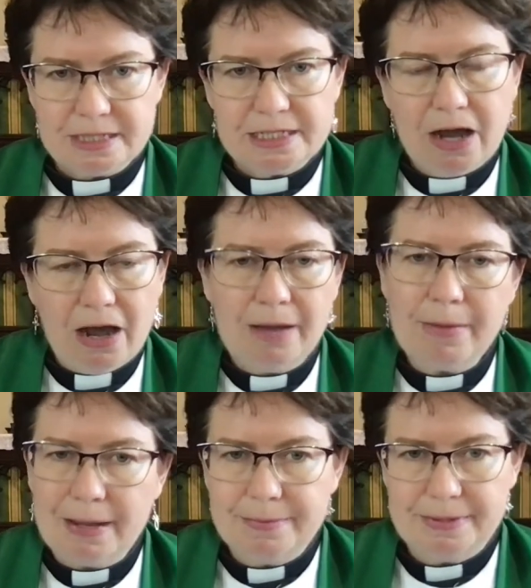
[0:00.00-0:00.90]
a time,
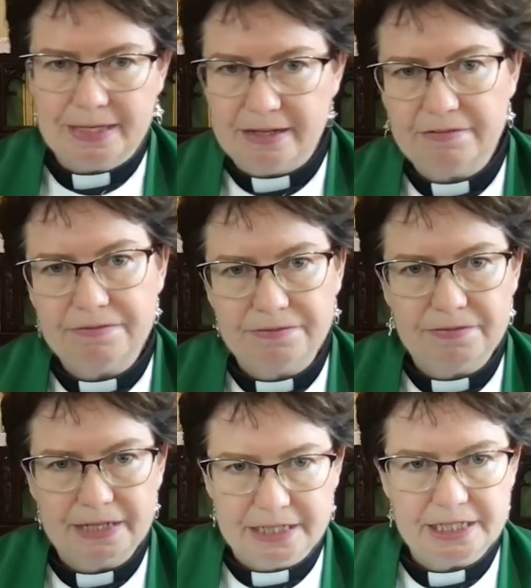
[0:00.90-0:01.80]
I believe,
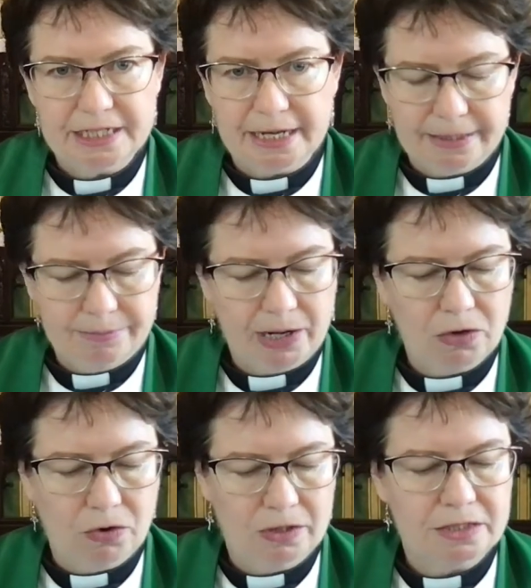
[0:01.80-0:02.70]
initiated by
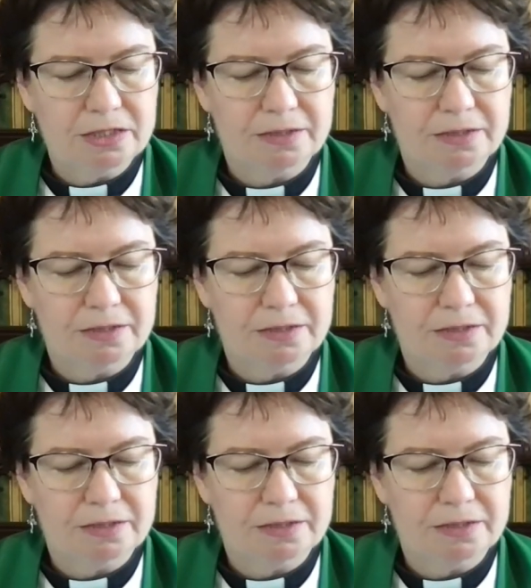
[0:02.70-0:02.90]
God.